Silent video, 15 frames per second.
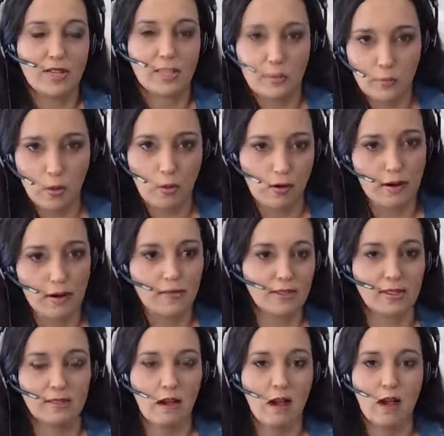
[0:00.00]
more. And if
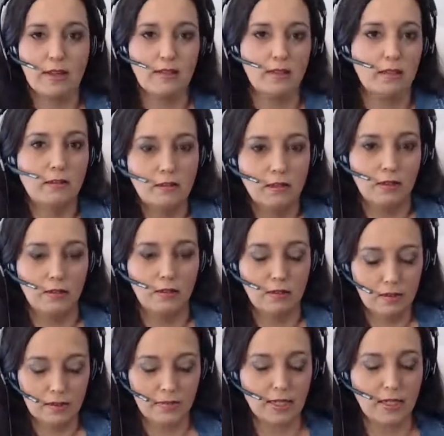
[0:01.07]
it's not, you do
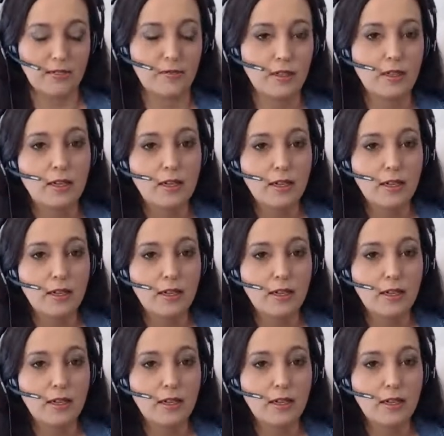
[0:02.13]
something different.